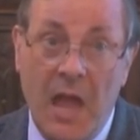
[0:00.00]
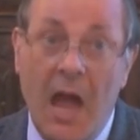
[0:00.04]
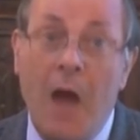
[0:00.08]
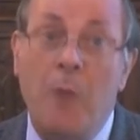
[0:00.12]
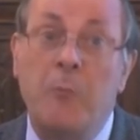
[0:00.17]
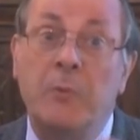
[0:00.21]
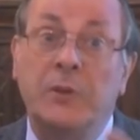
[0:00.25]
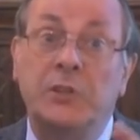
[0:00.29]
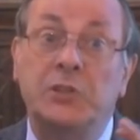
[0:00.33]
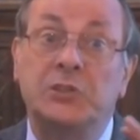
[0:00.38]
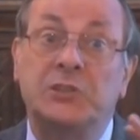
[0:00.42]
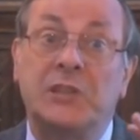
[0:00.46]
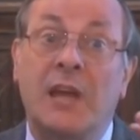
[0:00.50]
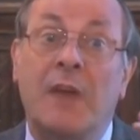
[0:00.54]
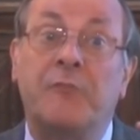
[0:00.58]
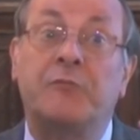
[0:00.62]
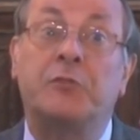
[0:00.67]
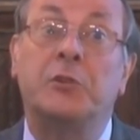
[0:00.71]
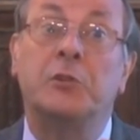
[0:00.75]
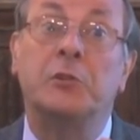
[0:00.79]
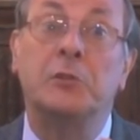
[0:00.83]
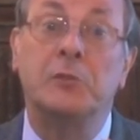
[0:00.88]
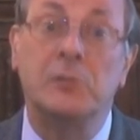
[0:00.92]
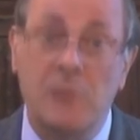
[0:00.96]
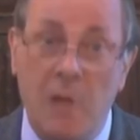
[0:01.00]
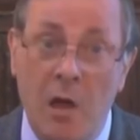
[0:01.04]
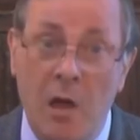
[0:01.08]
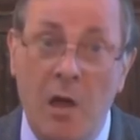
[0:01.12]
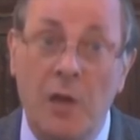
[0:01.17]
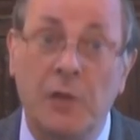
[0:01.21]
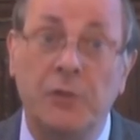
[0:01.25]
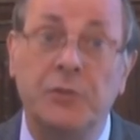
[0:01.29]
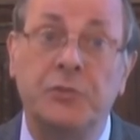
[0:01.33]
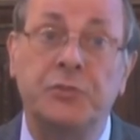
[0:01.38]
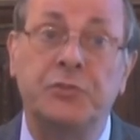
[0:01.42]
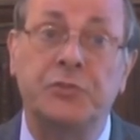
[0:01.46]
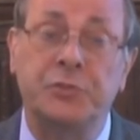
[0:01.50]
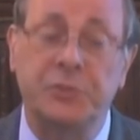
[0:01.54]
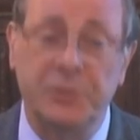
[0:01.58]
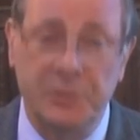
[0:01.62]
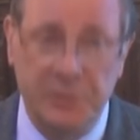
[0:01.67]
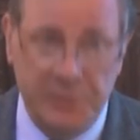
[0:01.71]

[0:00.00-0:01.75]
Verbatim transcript: And we just have to learn to